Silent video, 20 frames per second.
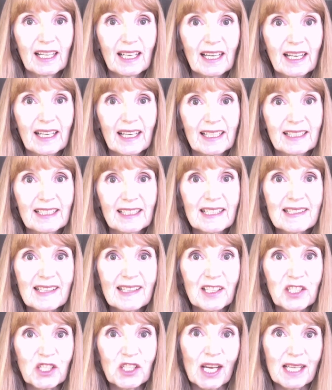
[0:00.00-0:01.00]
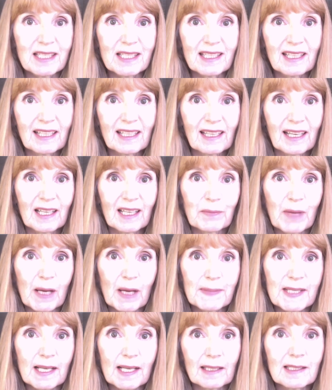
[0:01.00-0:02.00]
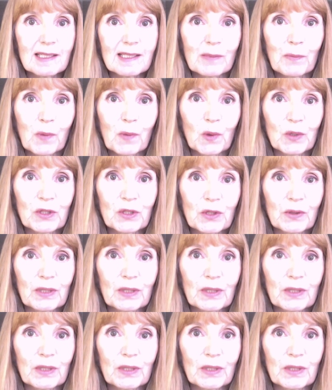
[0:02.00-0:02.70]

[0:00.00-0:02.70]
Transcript: And let's get chatting, and perhaps I can support